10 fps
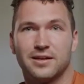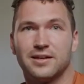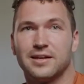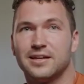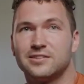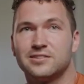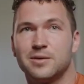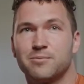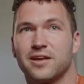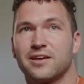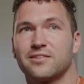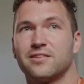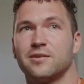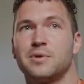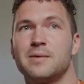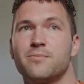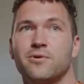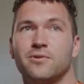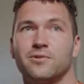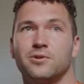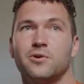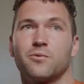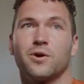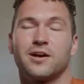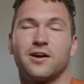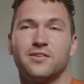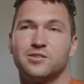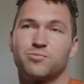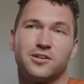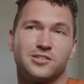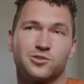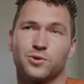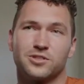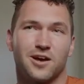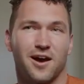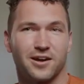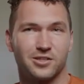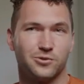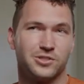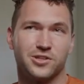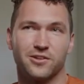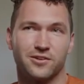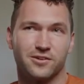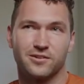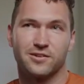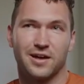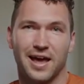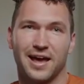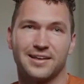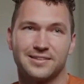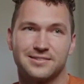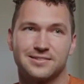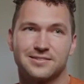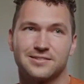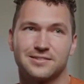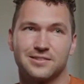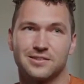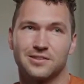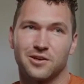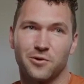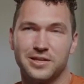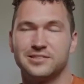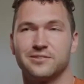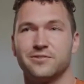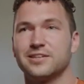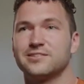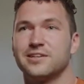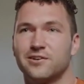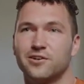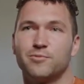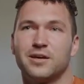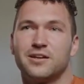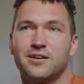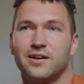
it, seemed like the people who are working on these projects weren't talking to each other as cohesively as they could have been.